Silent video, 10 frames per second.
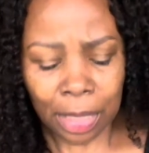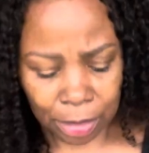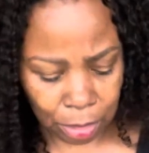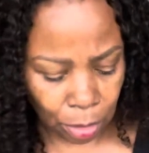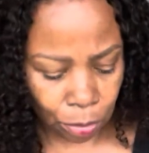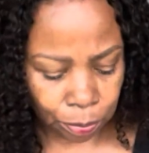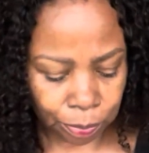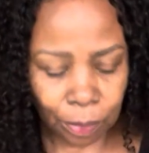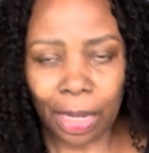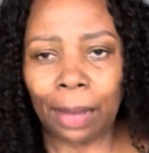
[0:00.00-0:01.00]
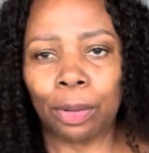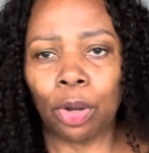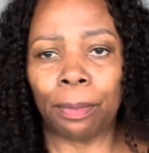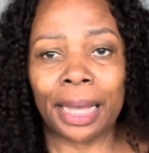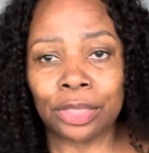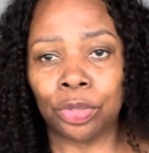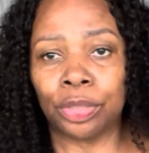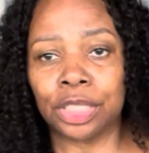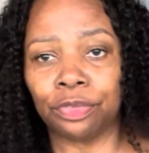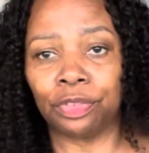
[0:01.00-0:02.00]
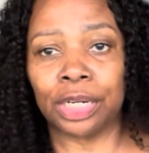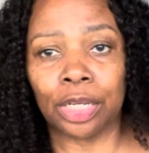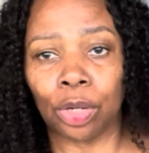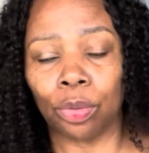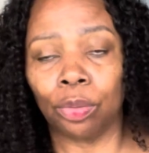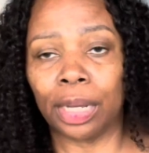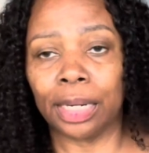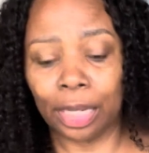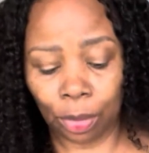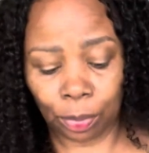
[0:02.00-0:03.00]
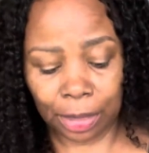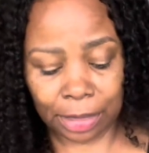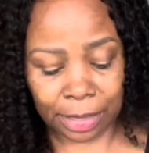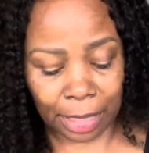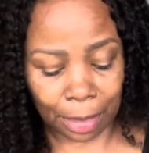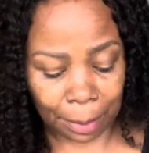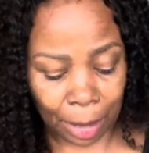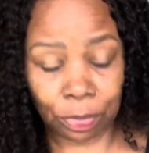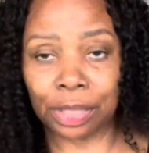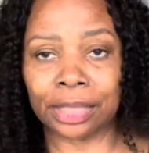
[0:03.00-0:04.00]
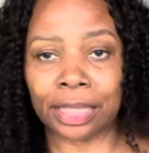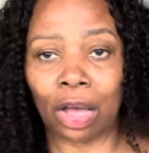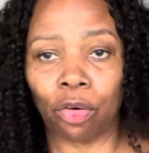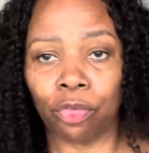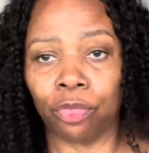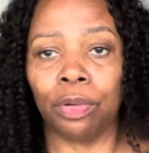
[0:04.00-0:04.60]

So I'm gonna go back to his video and hear what he said about the South